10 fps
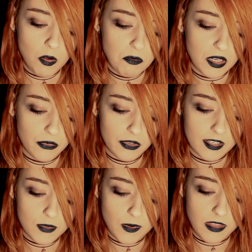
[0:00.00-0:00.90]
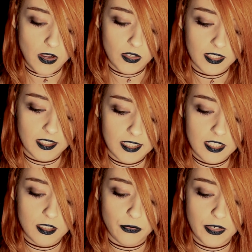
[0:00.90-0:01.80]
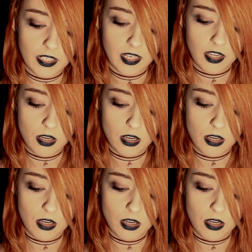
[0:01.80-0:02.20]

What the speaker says: but if it is without at least a feeling